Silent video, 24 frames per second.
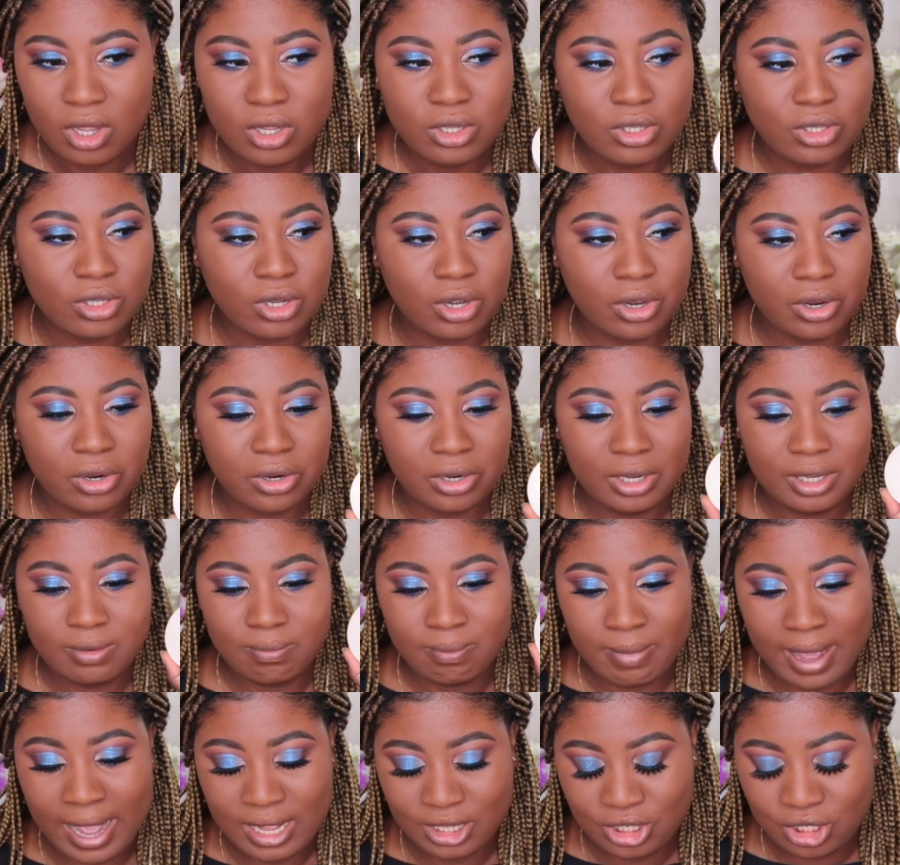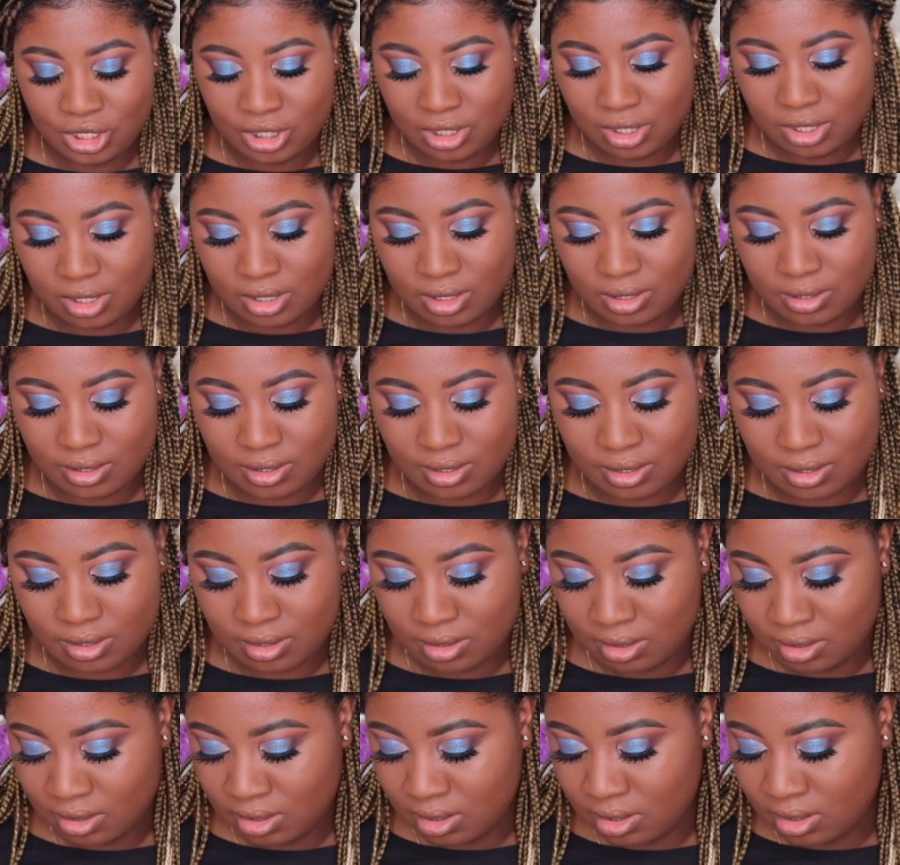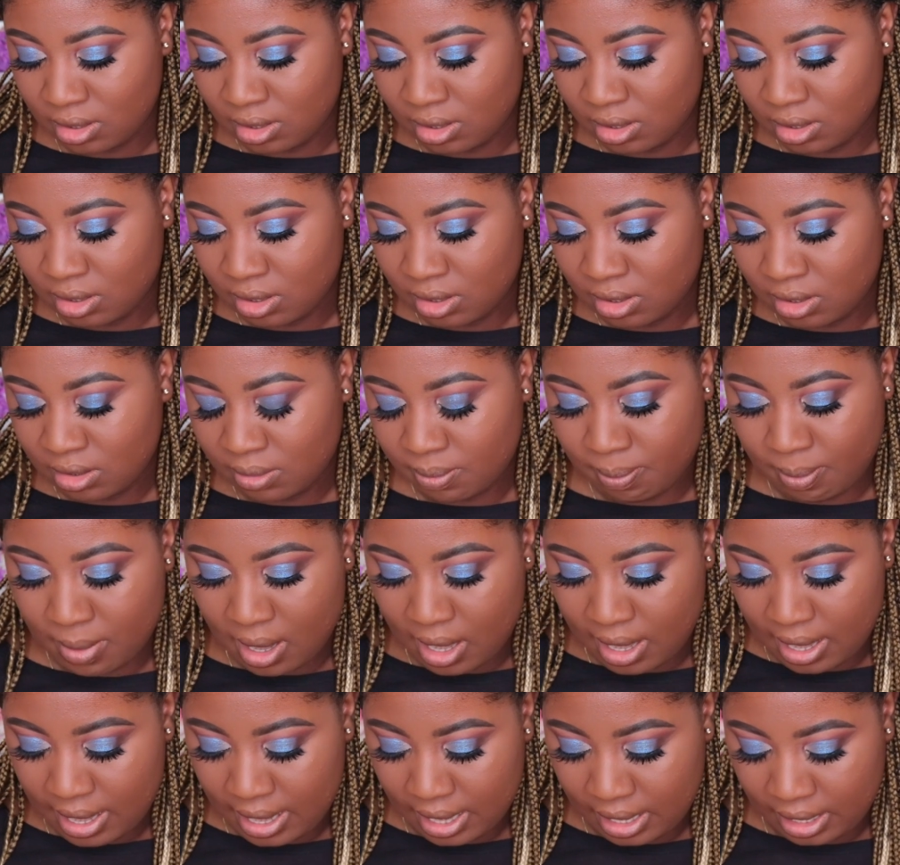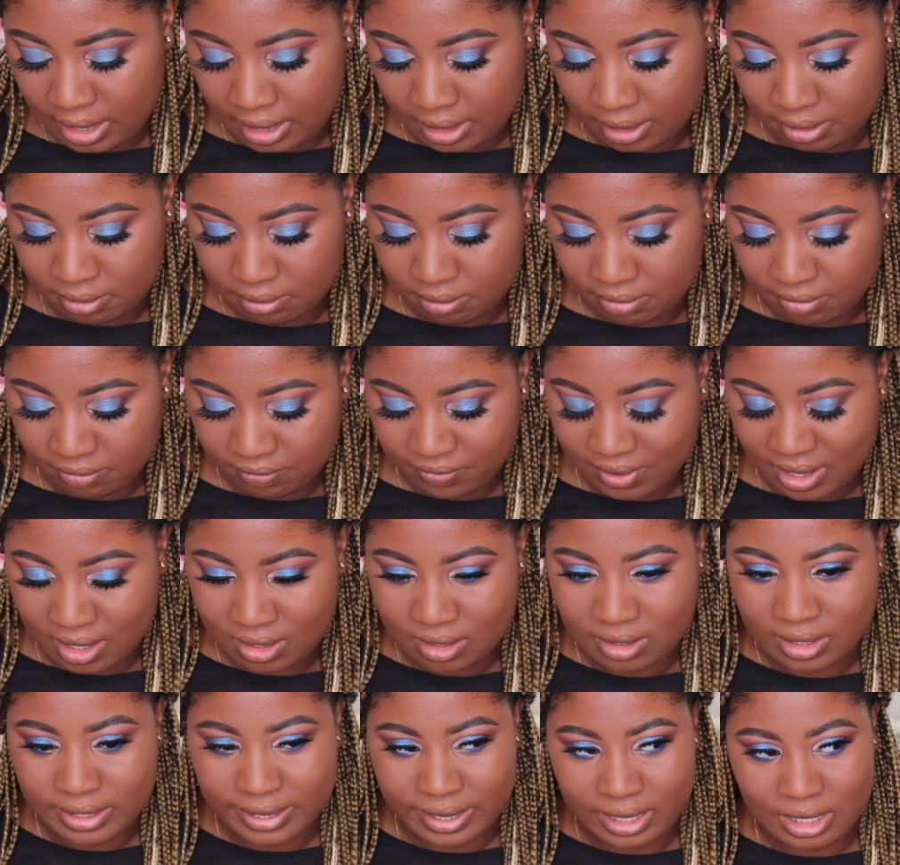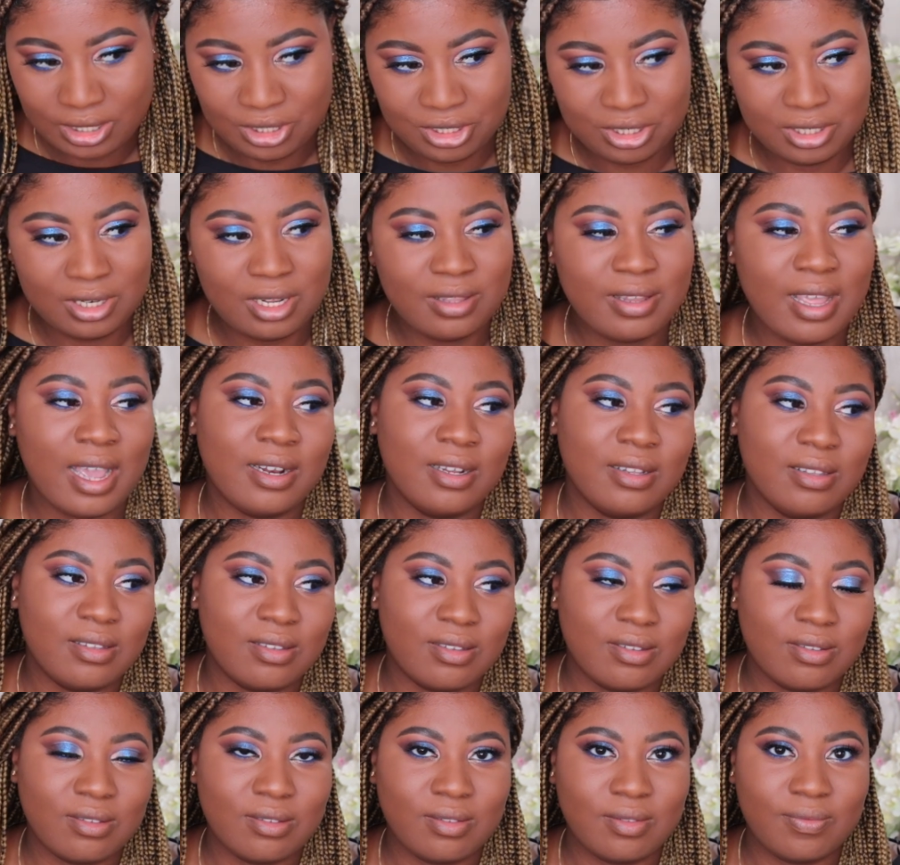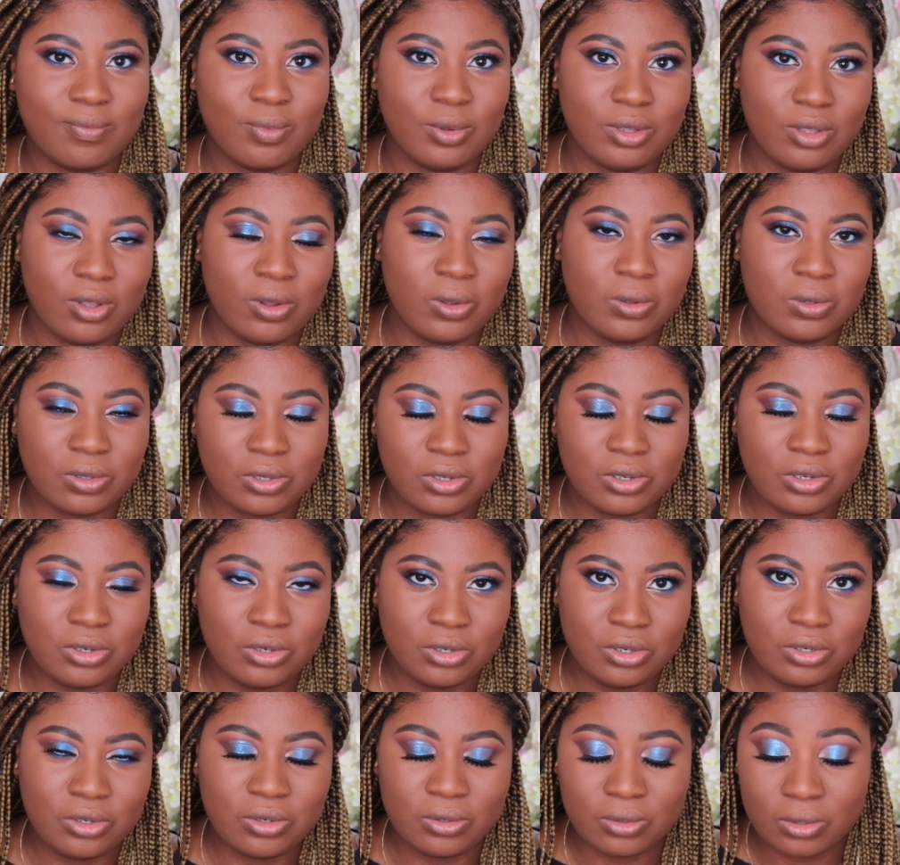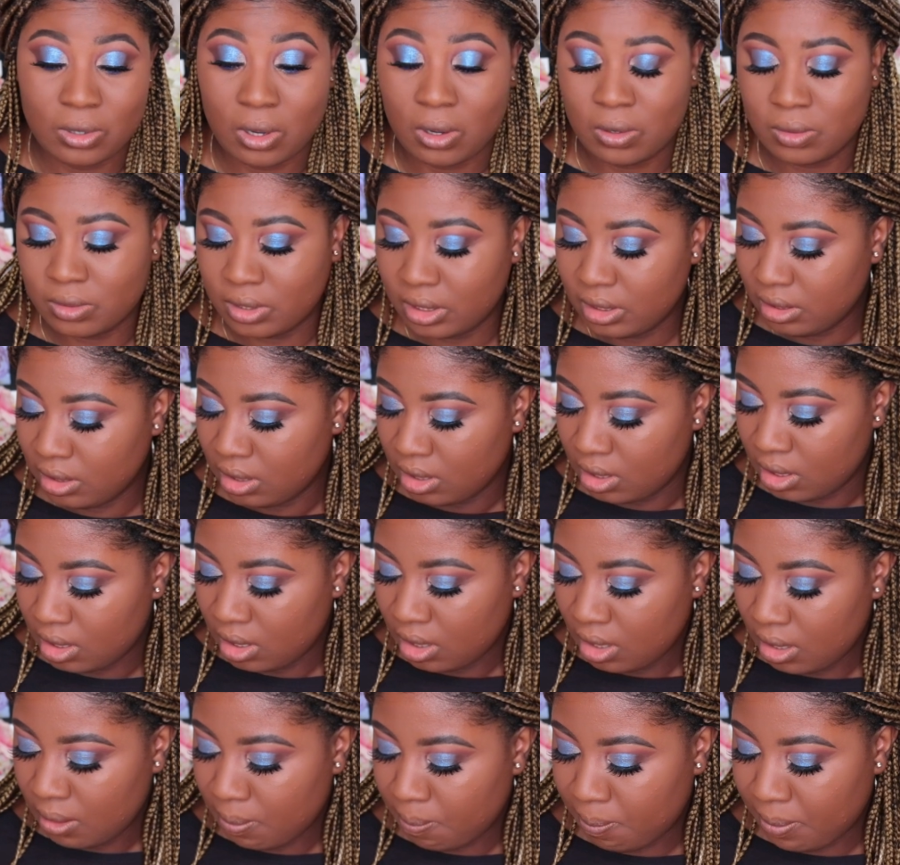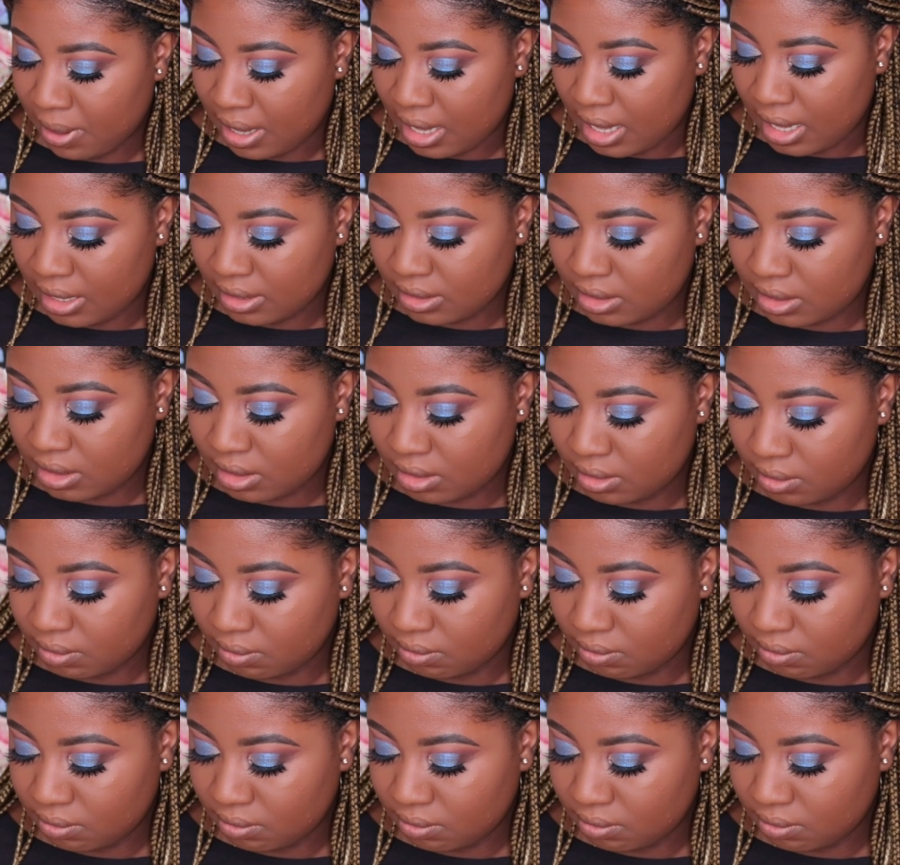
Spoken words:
So it matches my foundation in that it's also neutral golden. But